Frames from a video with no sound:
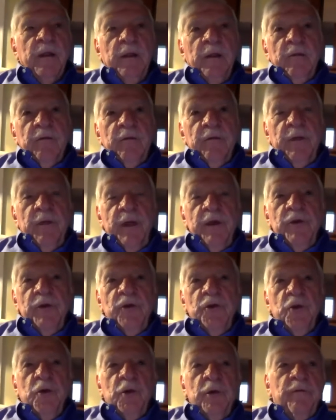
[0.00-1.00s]
They
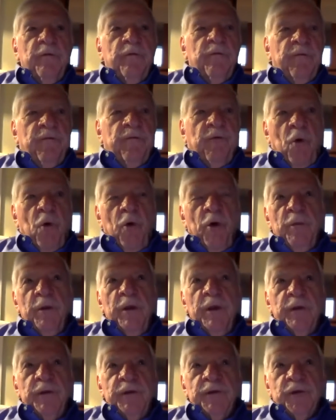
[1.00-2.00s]
should form
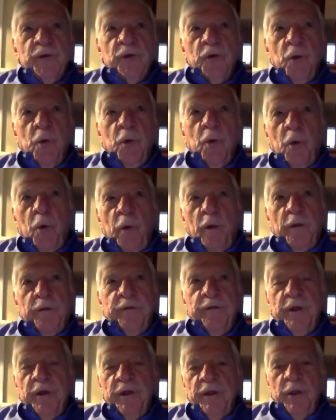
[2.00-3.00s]
in a school a
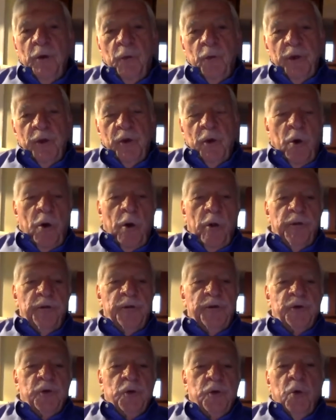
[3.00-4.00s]
thing that we call the
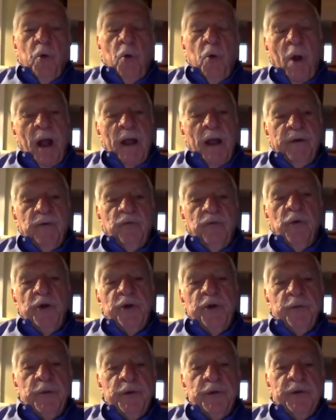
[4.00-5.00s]
school wide
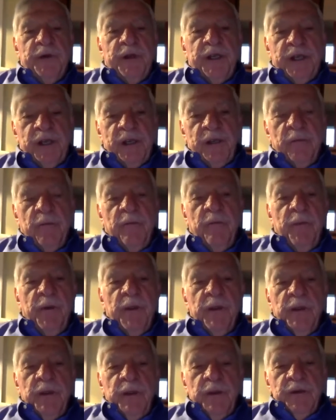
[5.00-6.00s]
enrichment team.
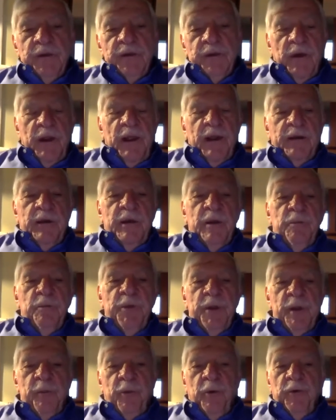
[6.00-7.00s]
Selecting
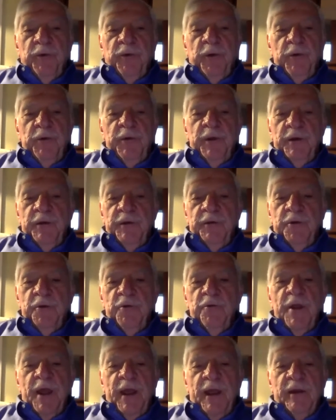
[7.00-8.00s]
people, don't get
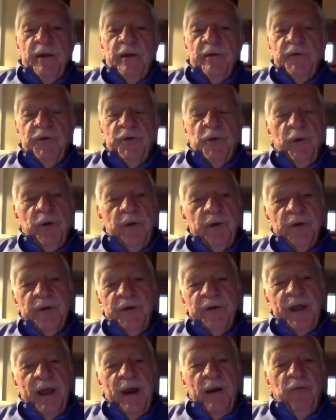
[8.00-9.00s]
two negatives on it
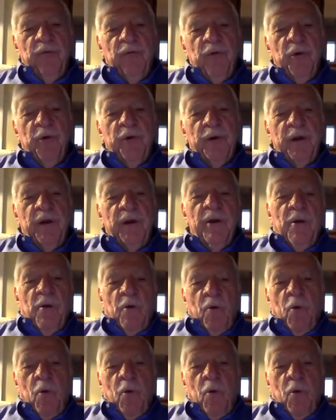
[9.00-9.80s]
because that'll ruin it.